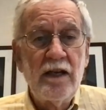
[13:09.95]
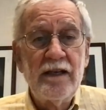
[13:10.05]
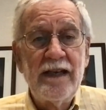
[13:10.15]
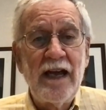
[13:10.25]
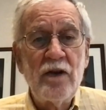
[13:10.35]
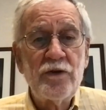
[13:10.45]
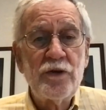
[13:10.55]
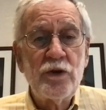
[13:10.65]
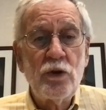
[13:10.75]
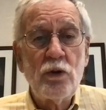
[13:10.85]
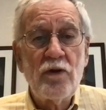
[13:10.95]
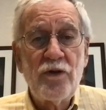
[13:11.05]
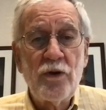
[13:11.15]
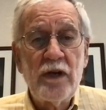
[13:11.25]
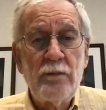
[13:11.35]
down to
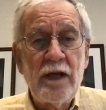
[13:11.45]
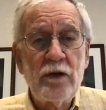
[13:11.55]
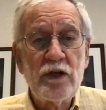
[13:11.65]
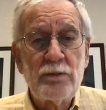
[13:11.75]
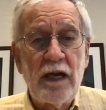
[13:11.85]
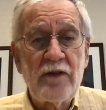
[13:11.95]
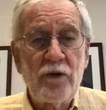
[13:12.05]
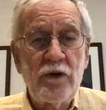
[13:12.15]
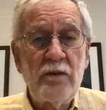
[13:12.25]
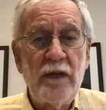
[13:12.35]
30 meters by 30